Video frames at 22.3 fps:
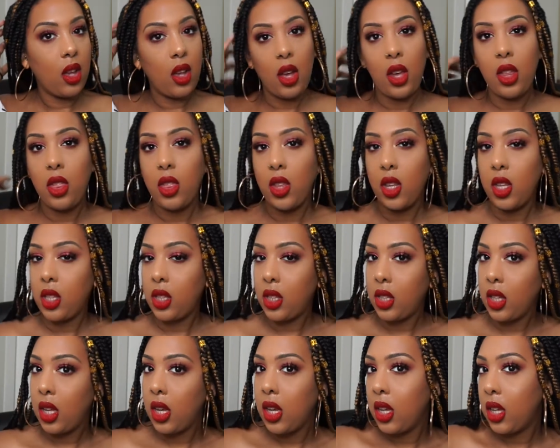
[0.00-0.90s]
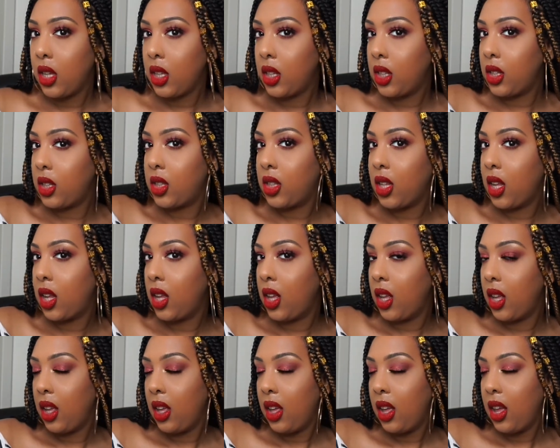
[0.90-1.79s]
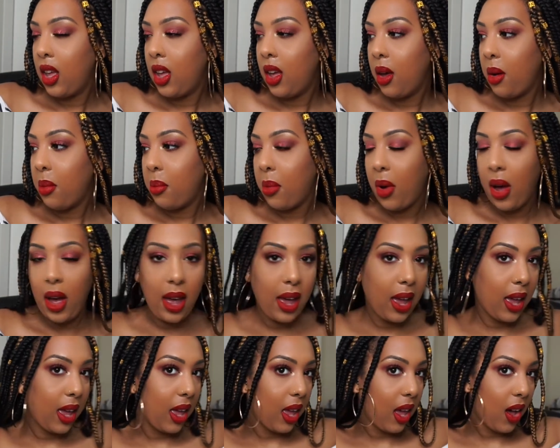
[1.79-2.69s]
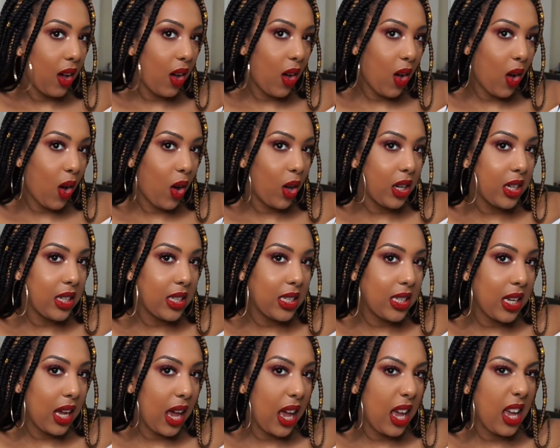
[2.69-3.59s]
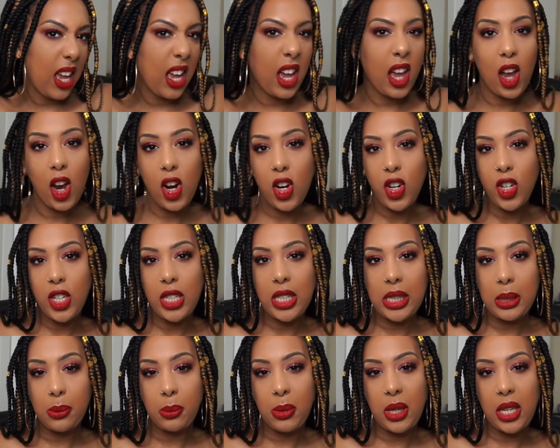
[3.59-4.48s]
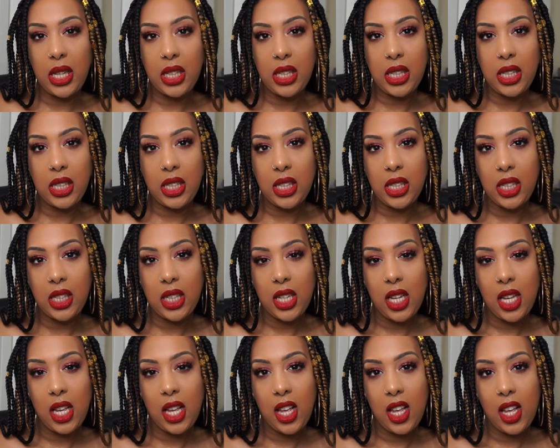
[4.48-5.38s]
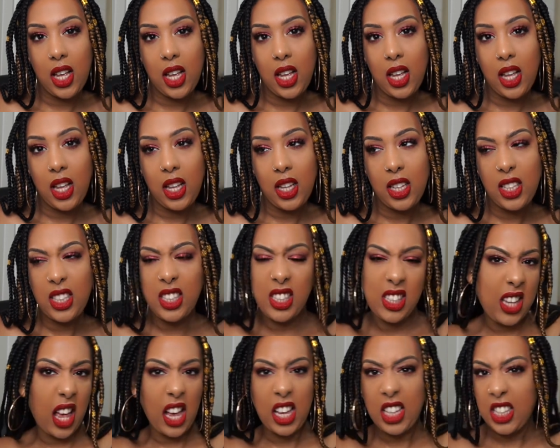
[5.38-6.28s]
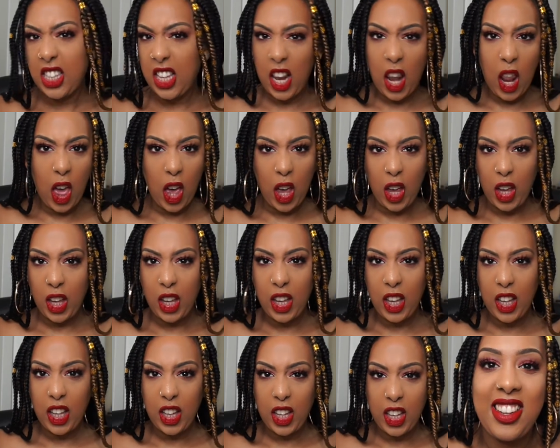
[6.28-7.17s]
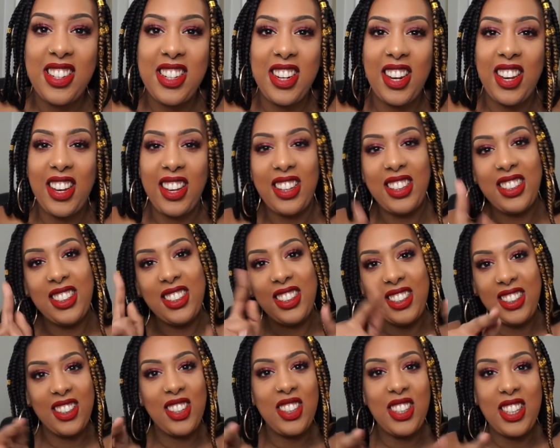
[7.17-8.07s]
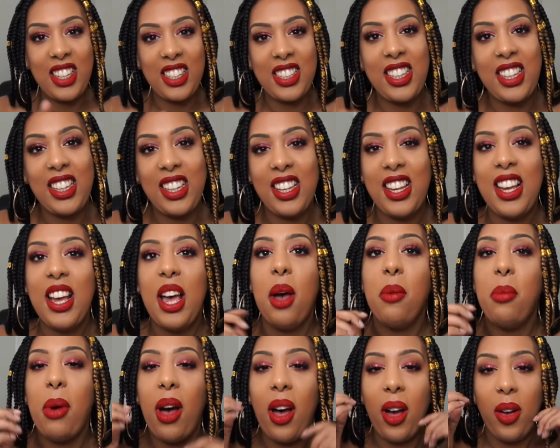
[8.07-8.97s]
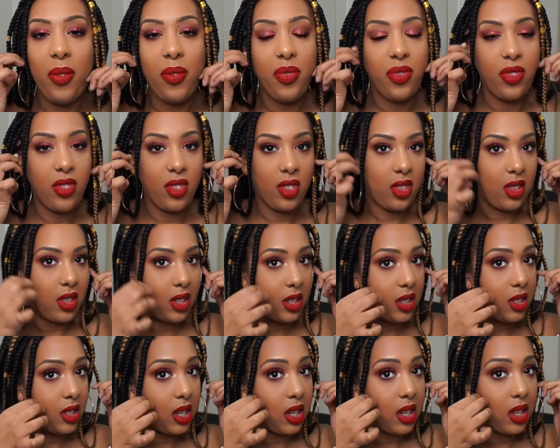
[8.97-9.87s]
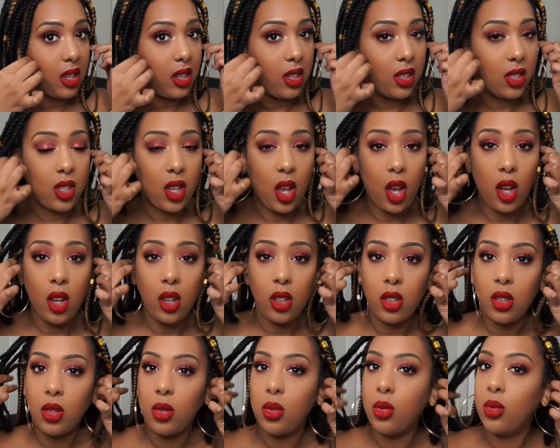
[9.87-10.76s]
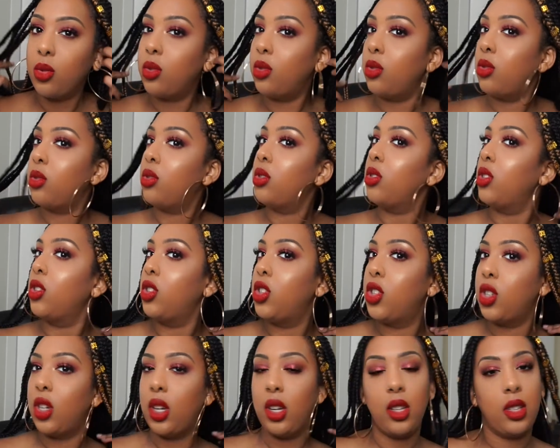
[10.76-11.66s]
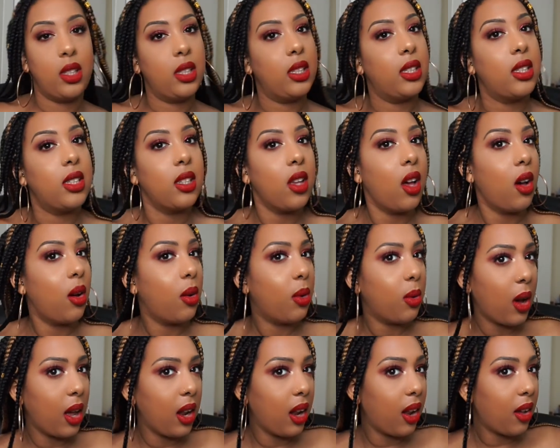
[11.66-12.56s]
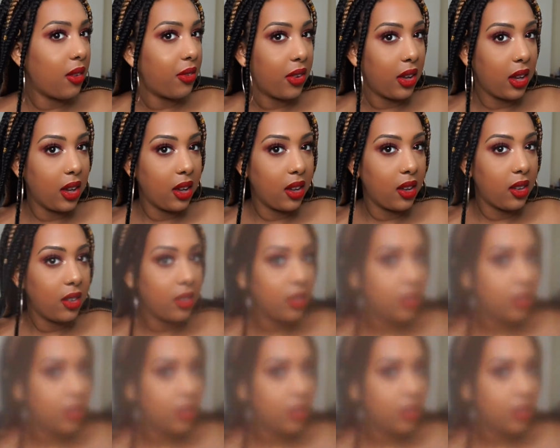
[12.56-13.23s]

And this is my holiday Christmas sexy look. I'm joking, not sexy. But this is gorgeous. Oh, I love it.